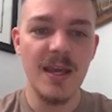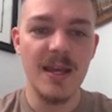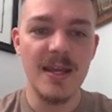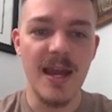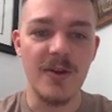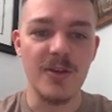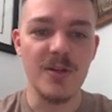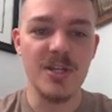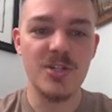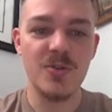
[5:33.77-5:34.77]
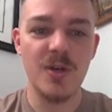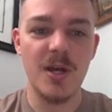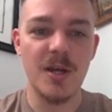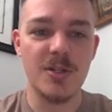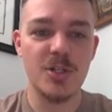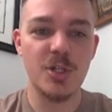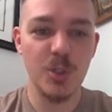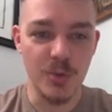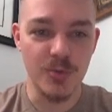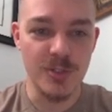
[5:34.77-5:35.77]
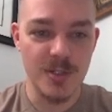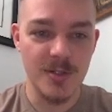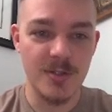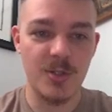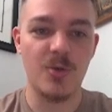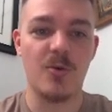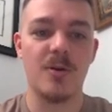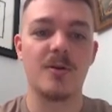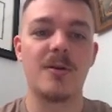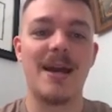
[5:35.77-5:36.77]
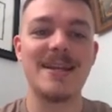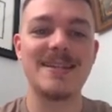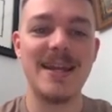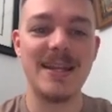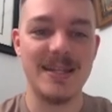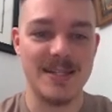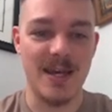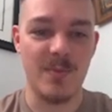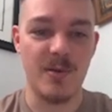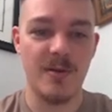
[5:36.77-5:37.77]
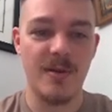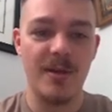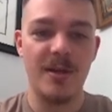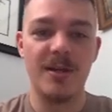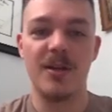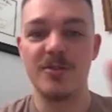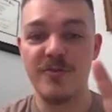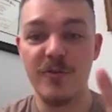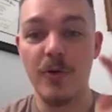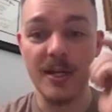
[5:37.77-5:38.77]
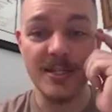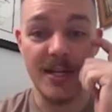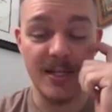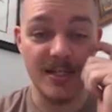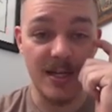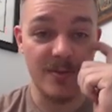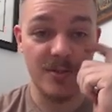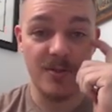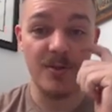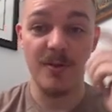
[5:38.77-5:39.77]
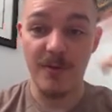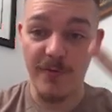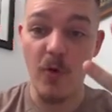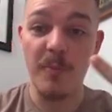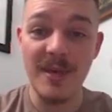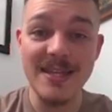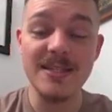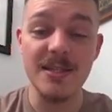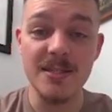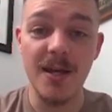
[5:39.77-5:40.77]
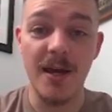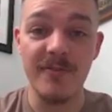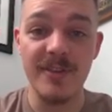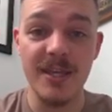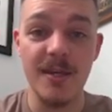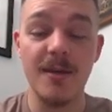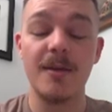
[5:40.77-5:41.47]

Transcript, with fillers: Now you need to choose your identity type. Now there's 4 identity types. So the 4 pieces of the